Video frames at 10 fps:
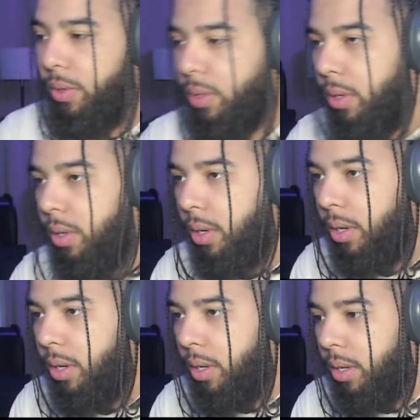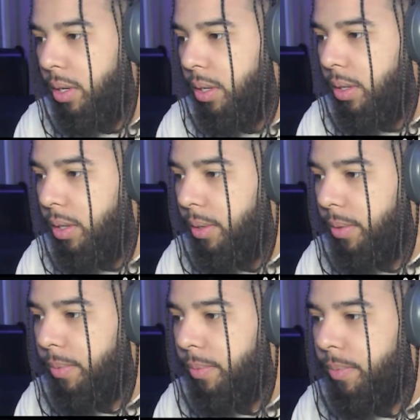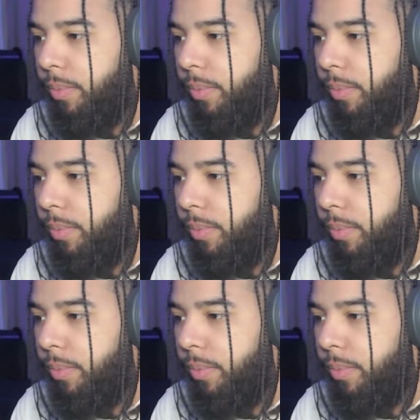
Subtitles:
[no speech]